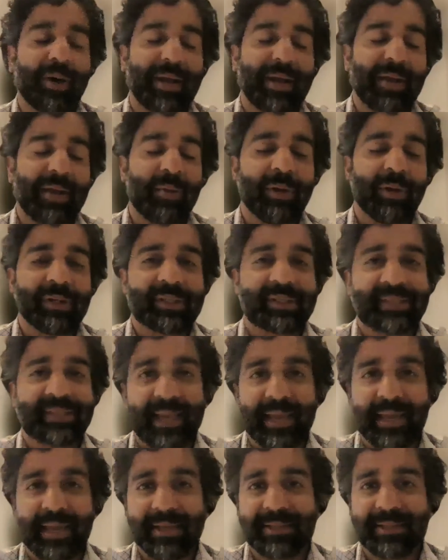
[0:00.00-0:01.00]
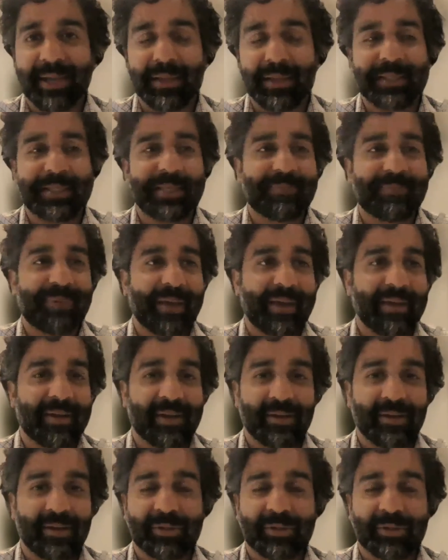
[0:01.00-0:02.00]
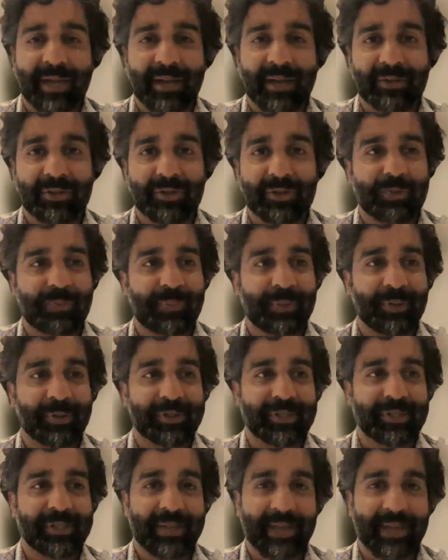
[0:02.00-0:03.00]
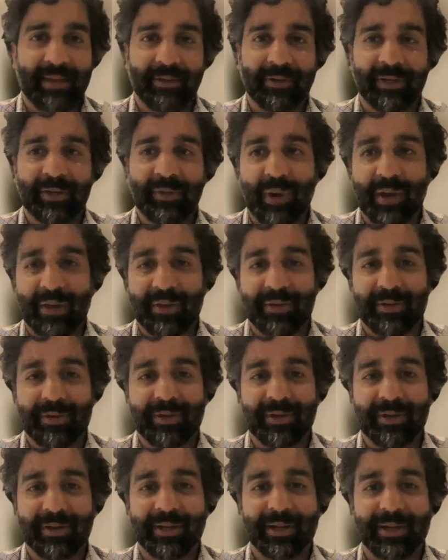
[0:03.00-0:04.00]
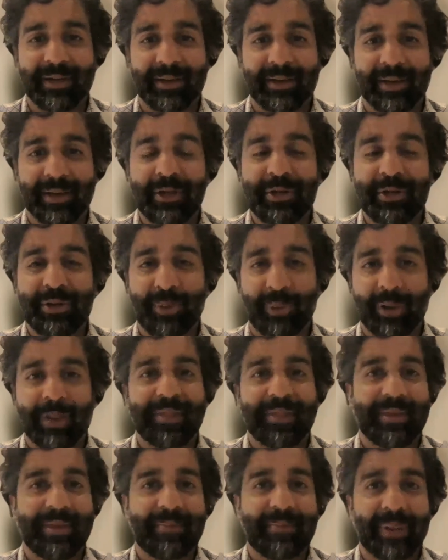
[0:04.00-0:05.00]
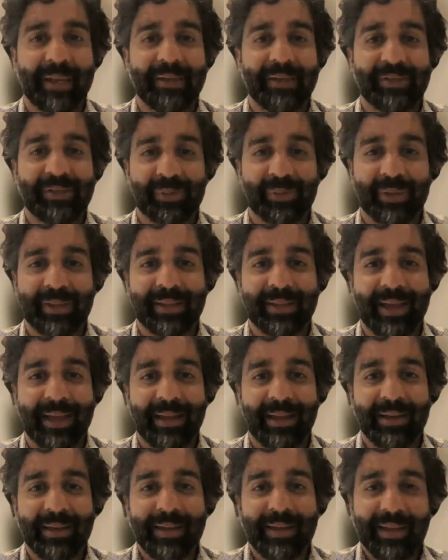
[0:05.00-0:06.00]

And I will say it does depend on your doctor's personality, whether you're going to annoy them by doing that.